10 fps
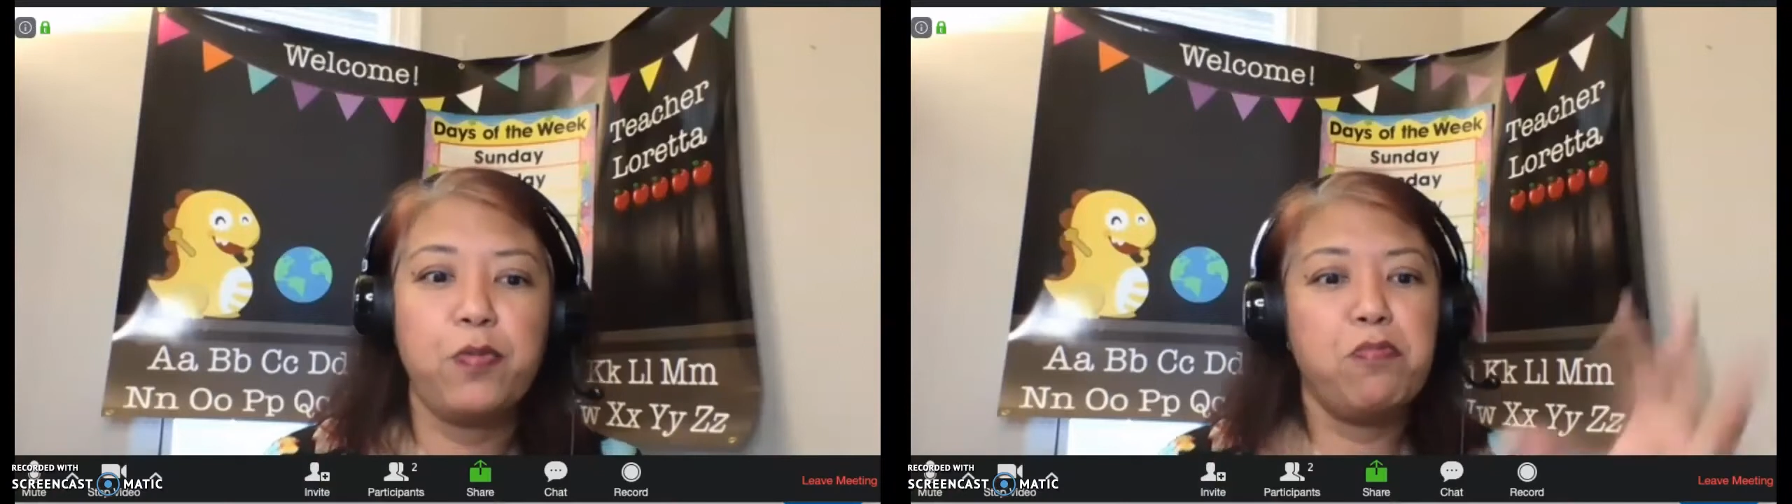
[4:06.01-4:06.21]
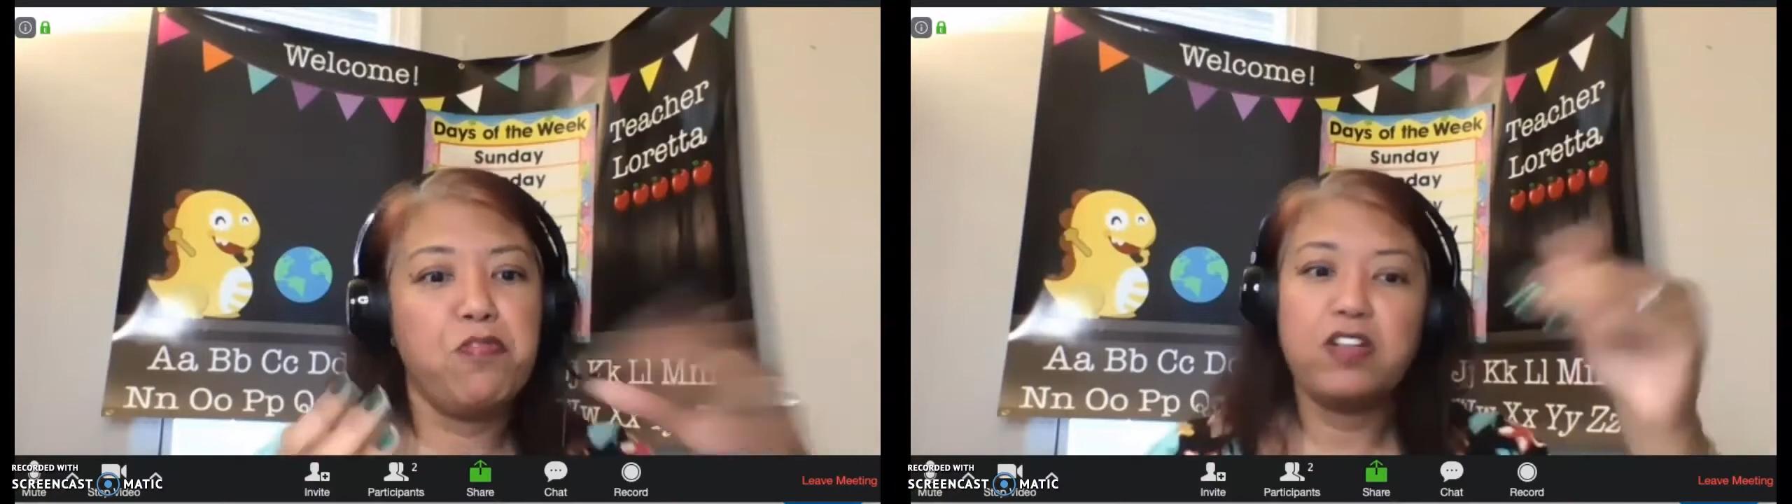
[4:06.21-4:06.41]

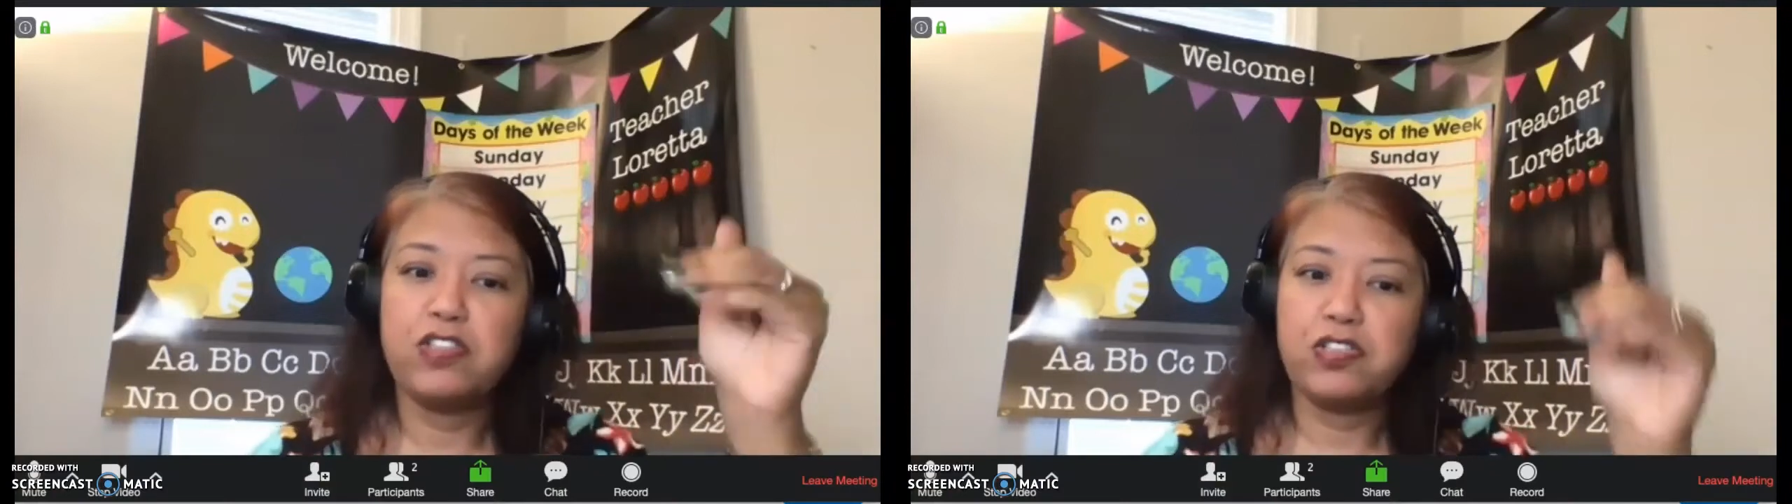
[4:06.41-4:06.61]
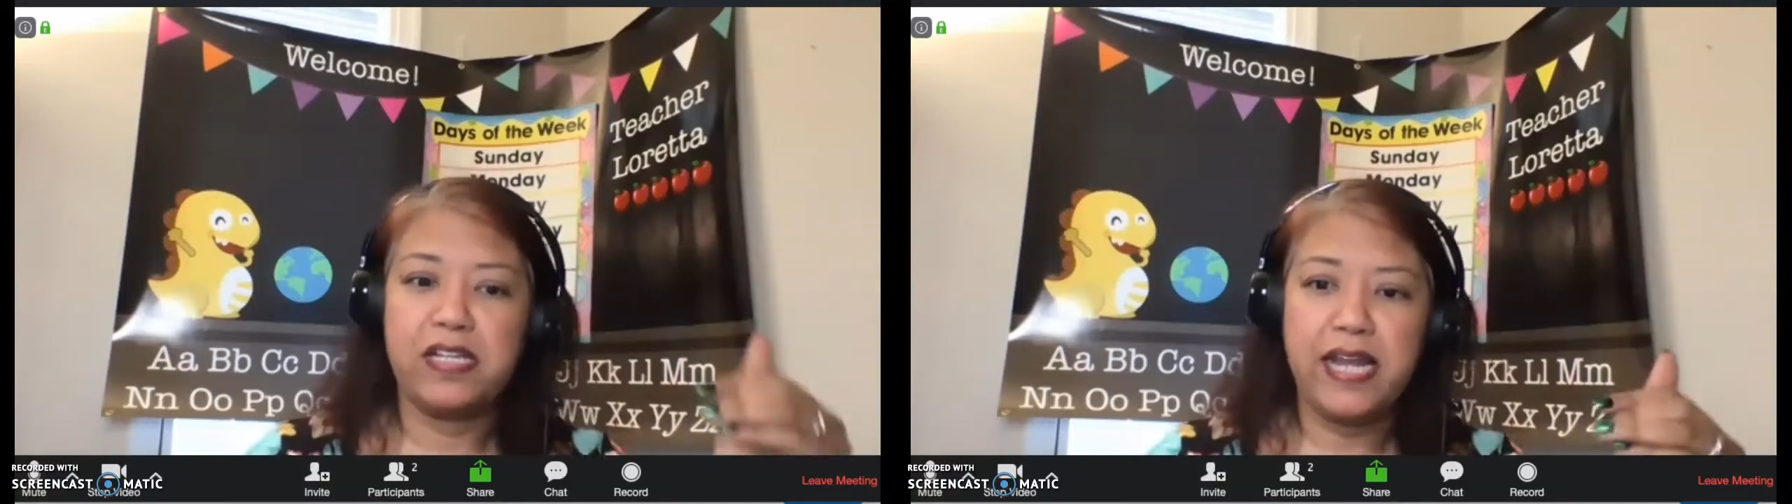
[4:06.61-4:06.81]
we move on
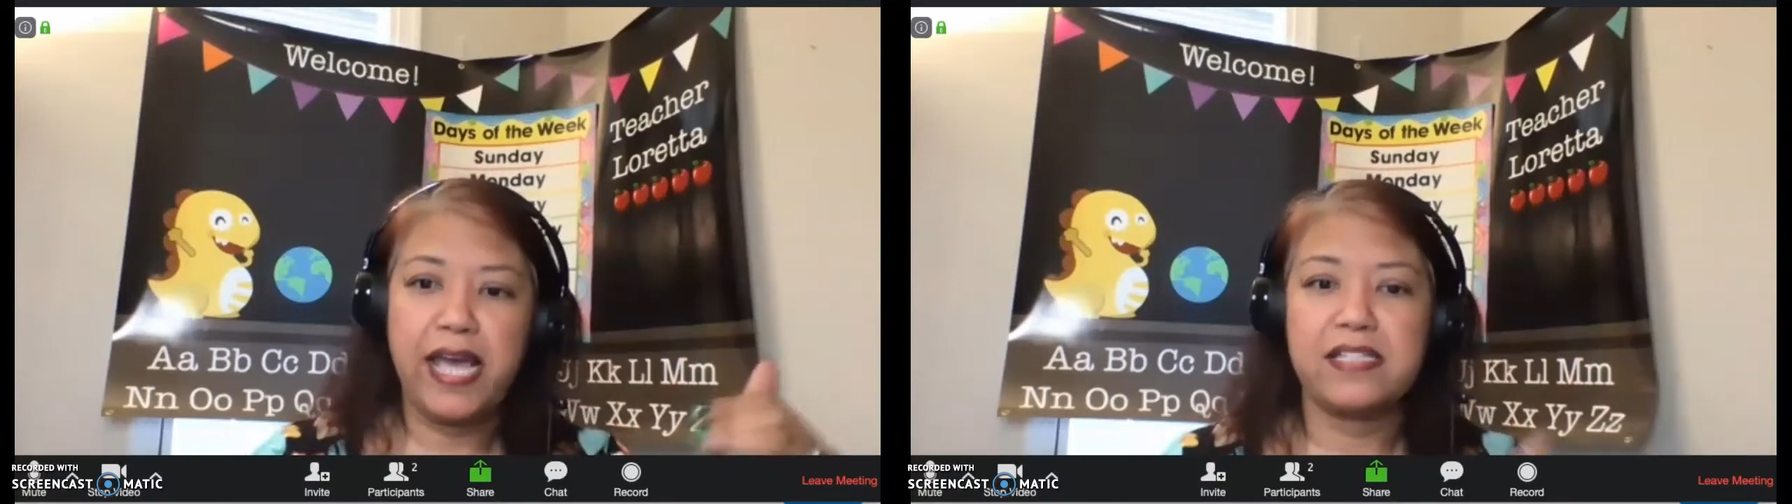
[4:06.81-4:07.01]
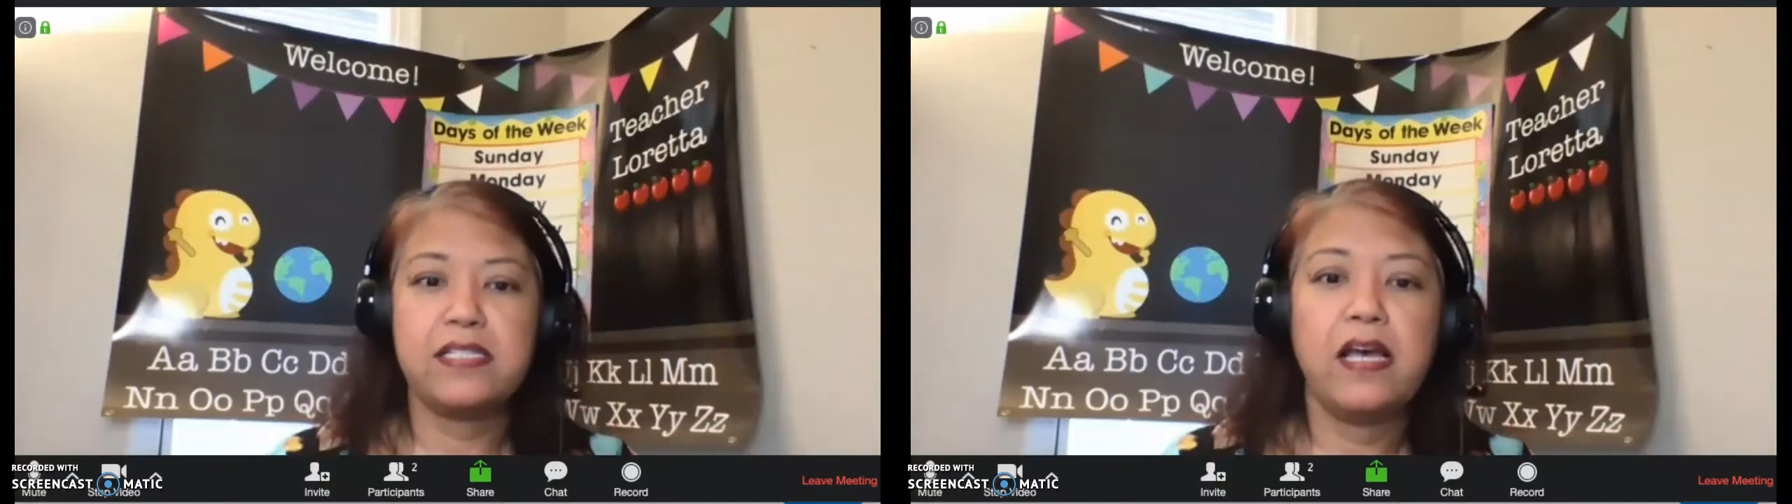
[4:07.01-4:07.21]
to the
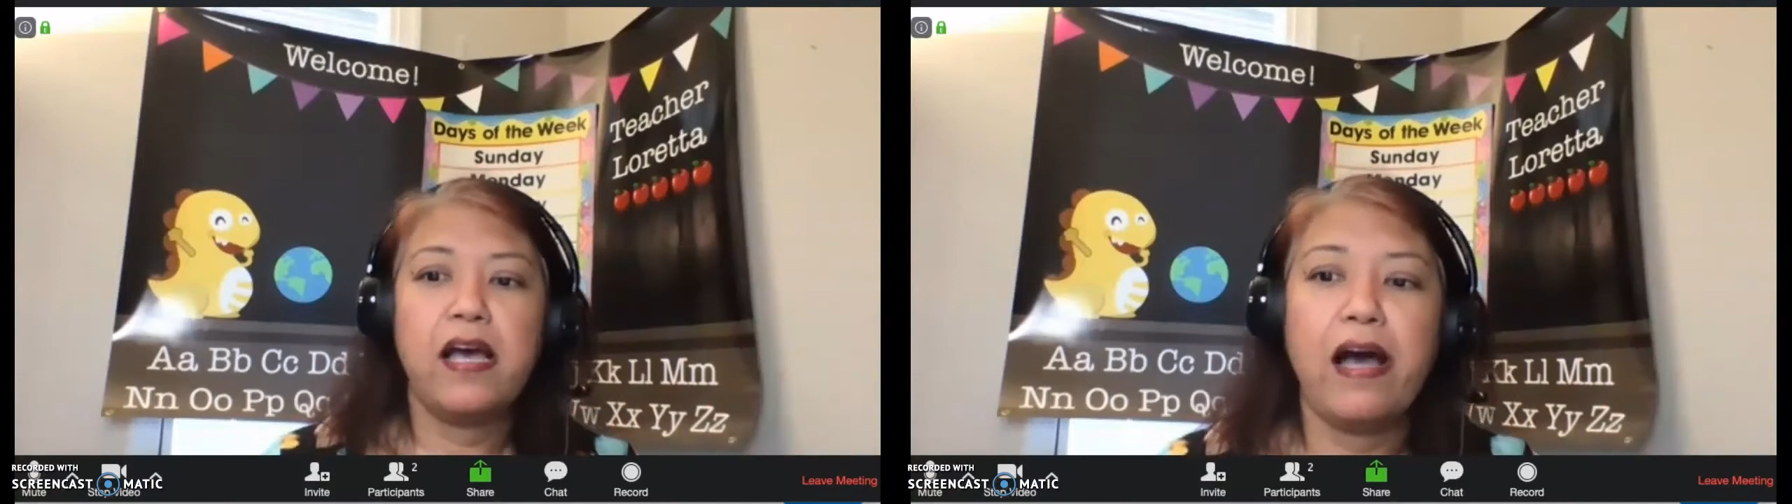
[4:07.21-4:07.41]
next.